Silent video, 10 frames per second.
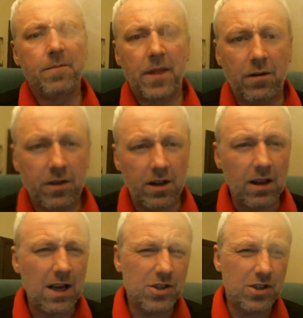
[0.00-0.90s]
Over the
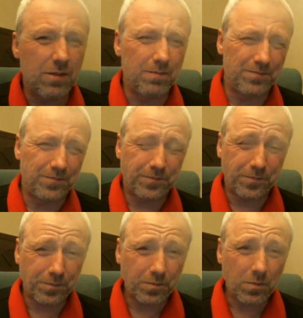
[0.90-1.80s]
last
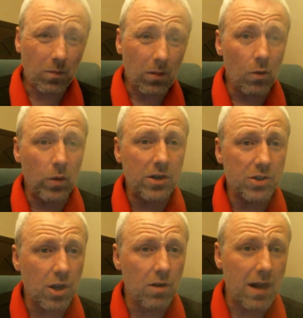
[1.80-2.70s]
week or
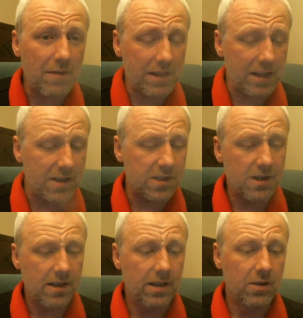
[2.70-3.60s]
so of having this,
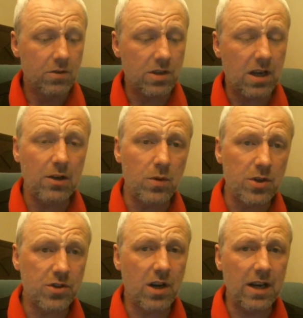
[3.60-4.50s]
because I
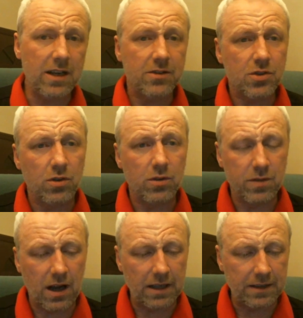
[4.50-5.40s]
always try and sort of
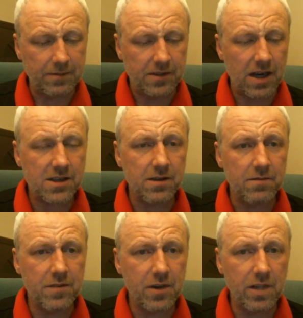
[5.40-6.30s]
like test them
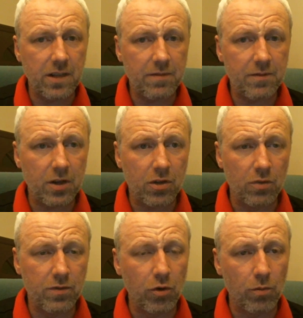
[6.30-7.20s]
for a
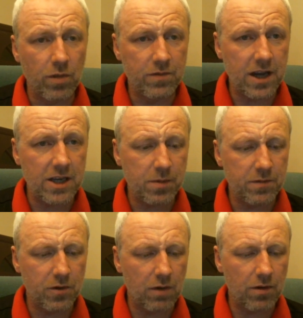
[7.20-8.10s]
good number of days
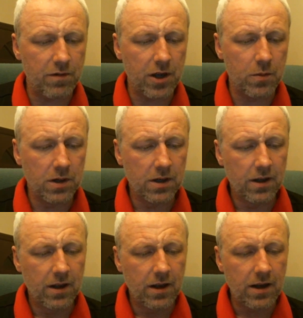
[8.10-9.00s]
before I review
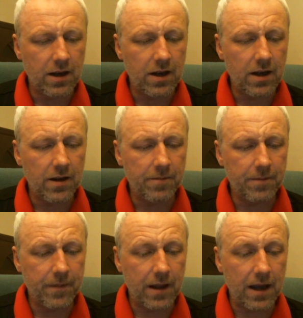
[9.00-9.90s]

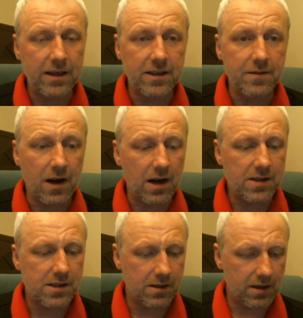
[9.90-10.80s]
any device,